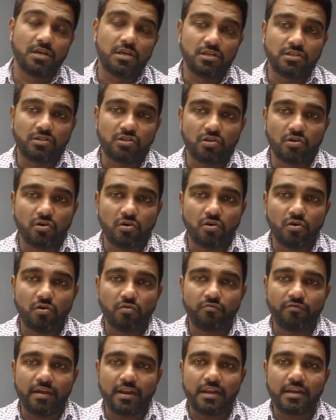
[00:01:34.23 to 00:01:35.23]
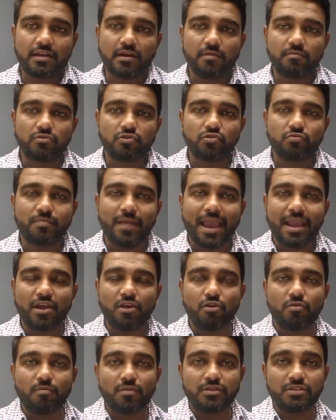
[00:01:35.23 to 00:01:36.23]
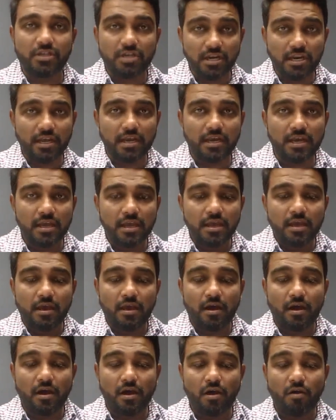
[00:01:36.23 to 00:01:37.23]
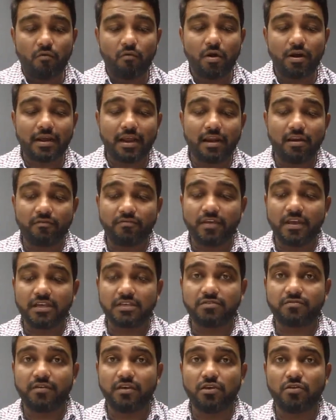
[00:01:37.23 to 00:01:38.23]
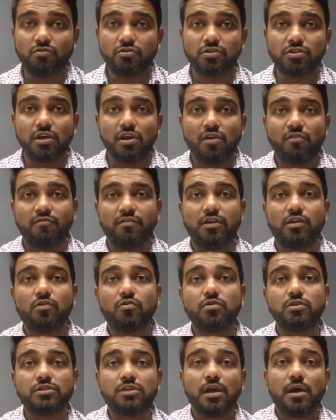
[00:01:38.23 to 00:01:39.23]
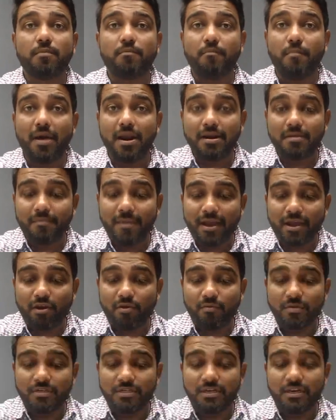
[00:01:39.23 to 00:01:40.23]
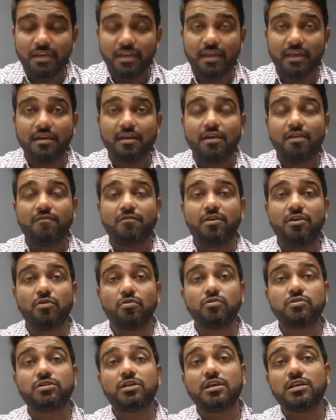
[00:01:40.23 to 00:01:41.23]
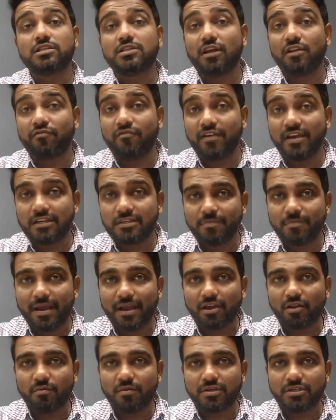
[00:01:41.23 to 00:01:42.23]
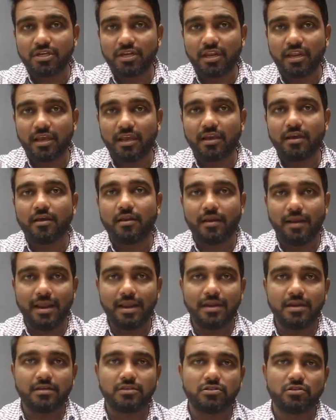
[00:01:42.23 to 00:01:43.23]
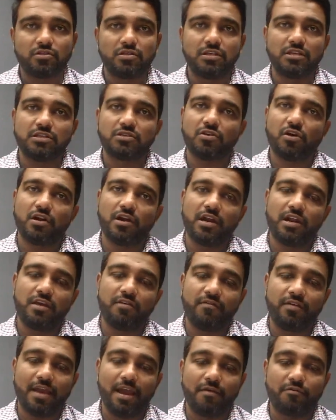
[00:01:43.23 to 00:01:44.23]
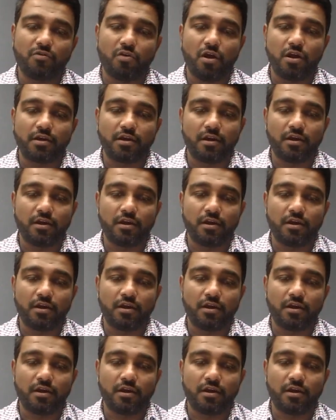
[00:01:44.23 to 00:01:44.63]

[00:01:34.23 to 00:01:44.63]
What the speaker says: So when it comes to micro machining, what kind of things we use? We use bulk micro machining. We use surface micro machining, right? So this is already we have taught